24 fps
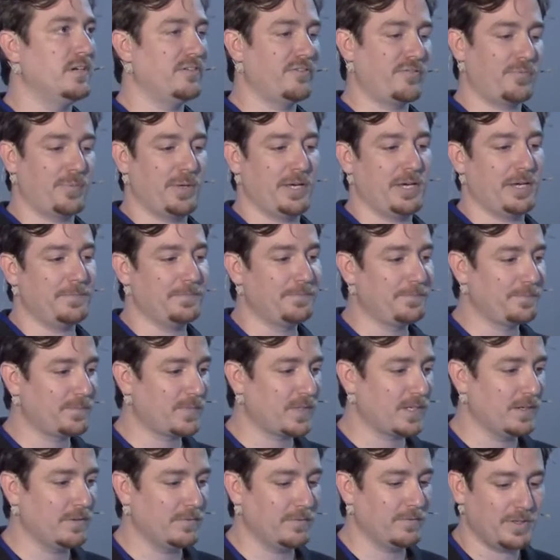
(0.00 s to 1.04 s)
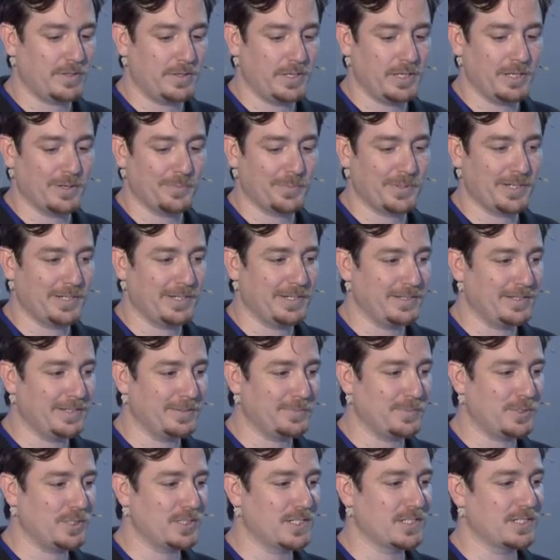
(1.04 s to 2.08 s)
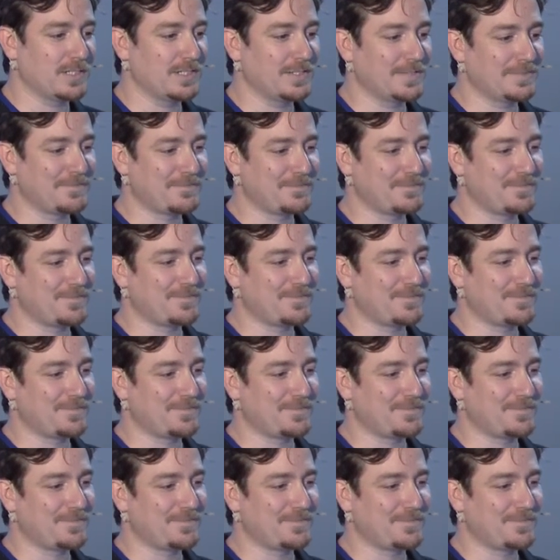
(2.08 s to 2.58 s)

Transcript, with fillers: FPM. I'm a very opinionated person.